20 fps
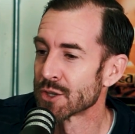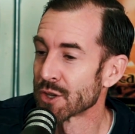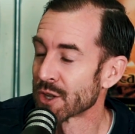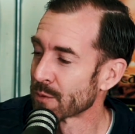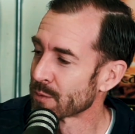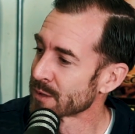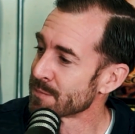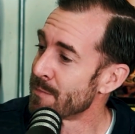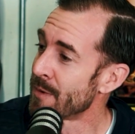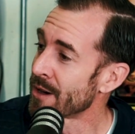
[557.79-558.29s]
So
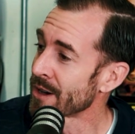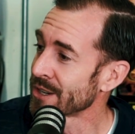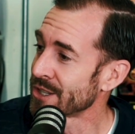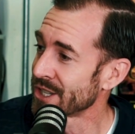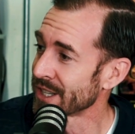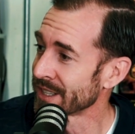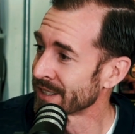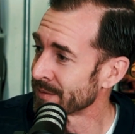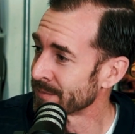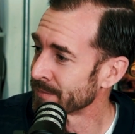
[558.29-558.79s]
there was
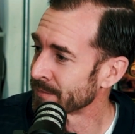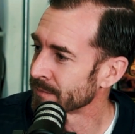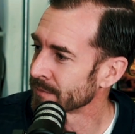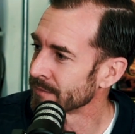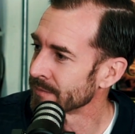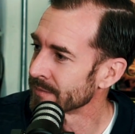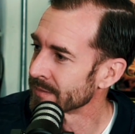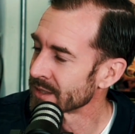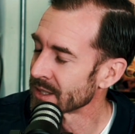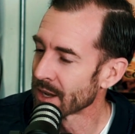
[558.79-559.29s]
margin.
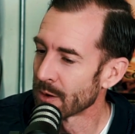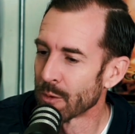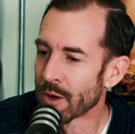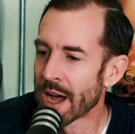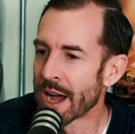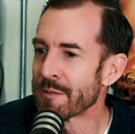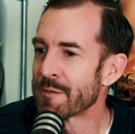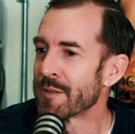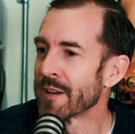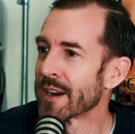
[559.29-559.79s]
Well,
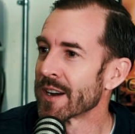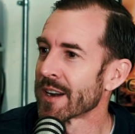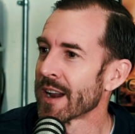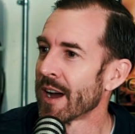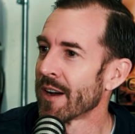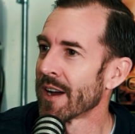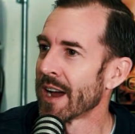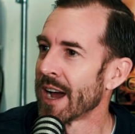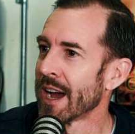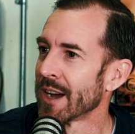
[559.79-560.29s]
I figured
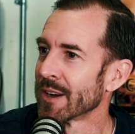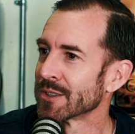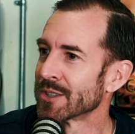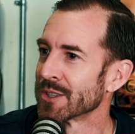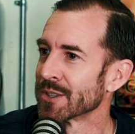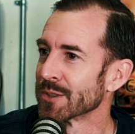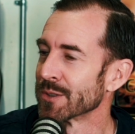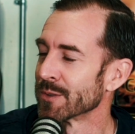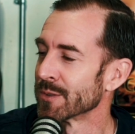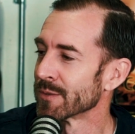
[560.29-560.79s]
out how
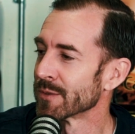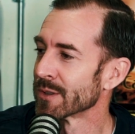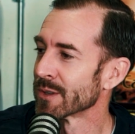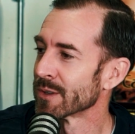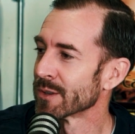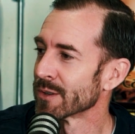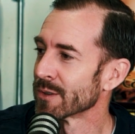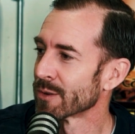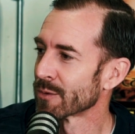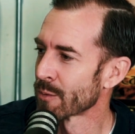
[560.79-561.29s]
to
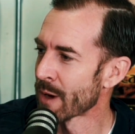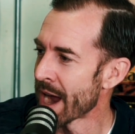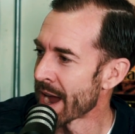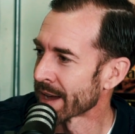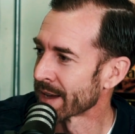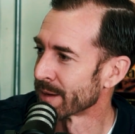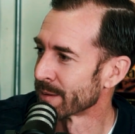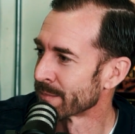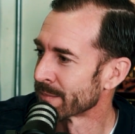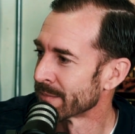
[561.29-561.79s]

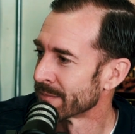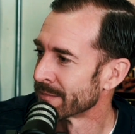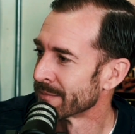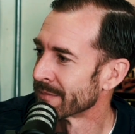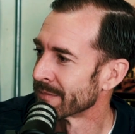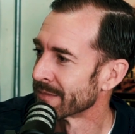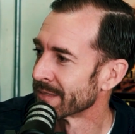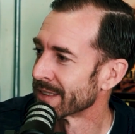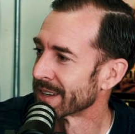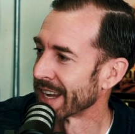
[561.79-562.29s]
rack them.
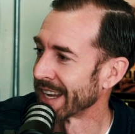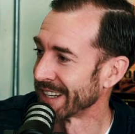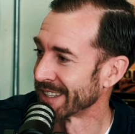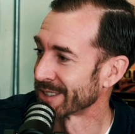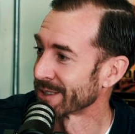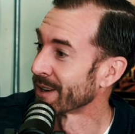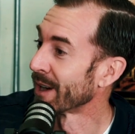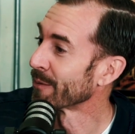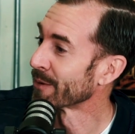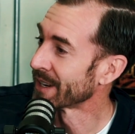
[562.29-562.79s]
And
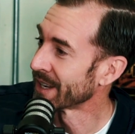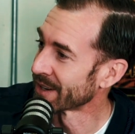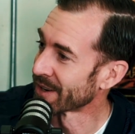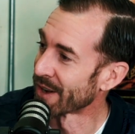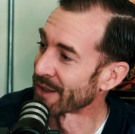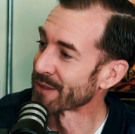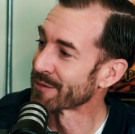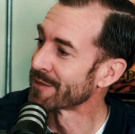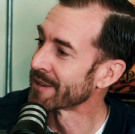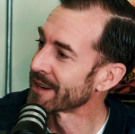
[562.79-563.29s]
so I would hit
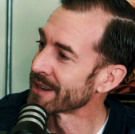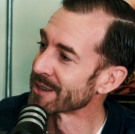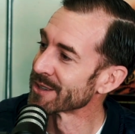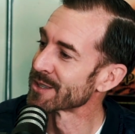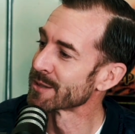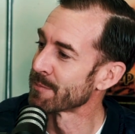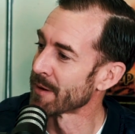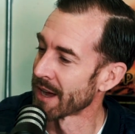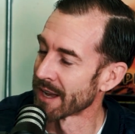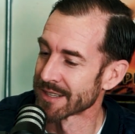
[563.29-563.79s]
all the video
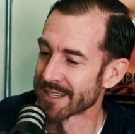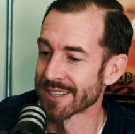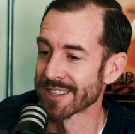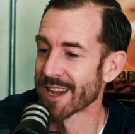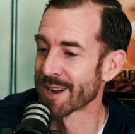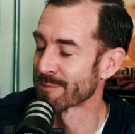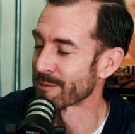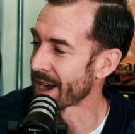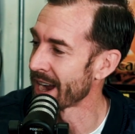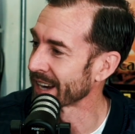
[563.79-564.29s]
spots and
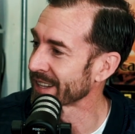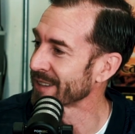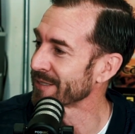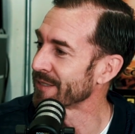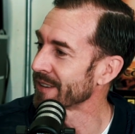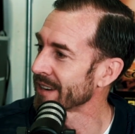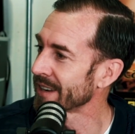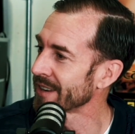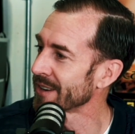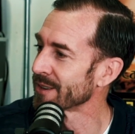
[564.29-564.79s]
I'd rack the
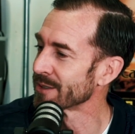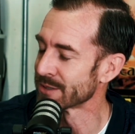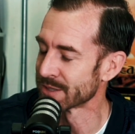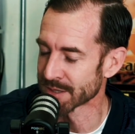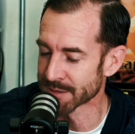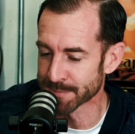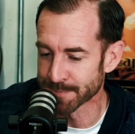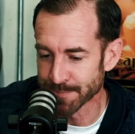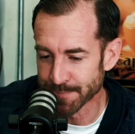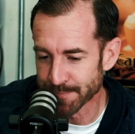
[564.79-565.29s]

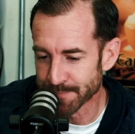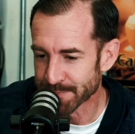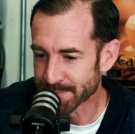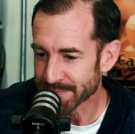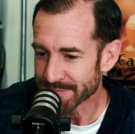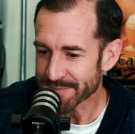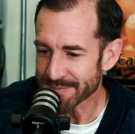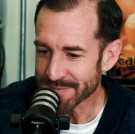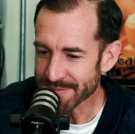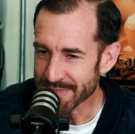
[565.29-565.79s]
videos, and
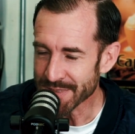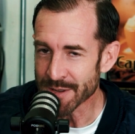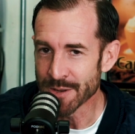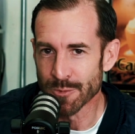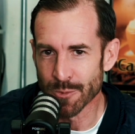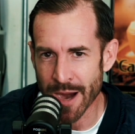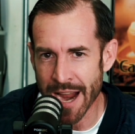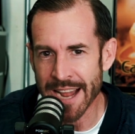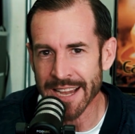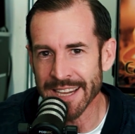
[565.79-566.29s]

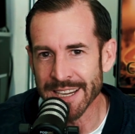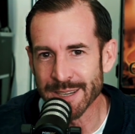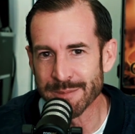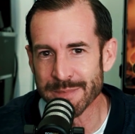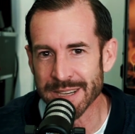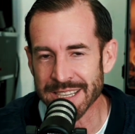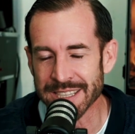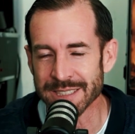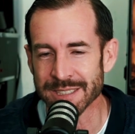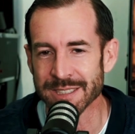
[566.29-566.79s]

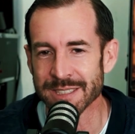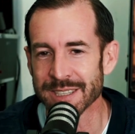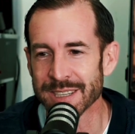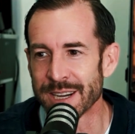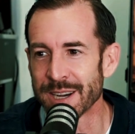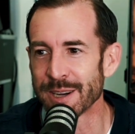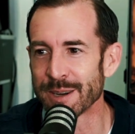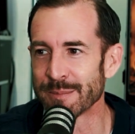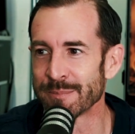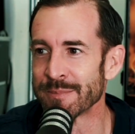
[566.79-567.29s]
racking means,
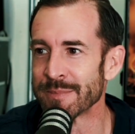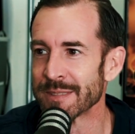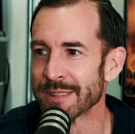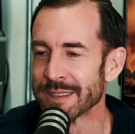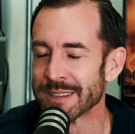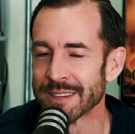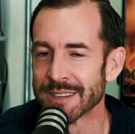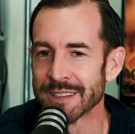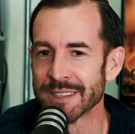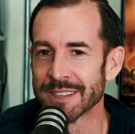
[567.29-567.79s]

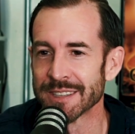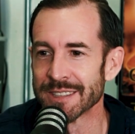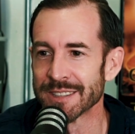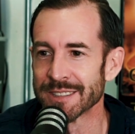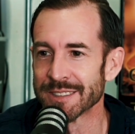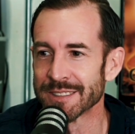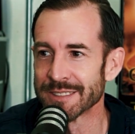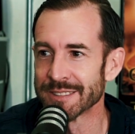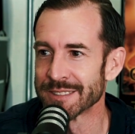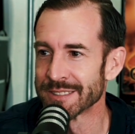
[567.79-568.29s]

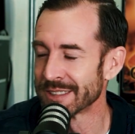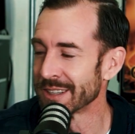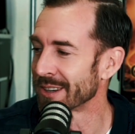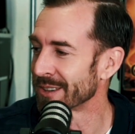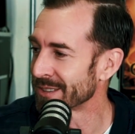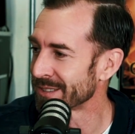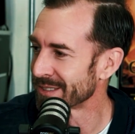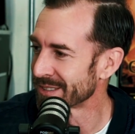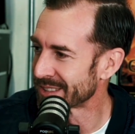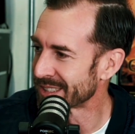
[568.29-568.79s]
you know,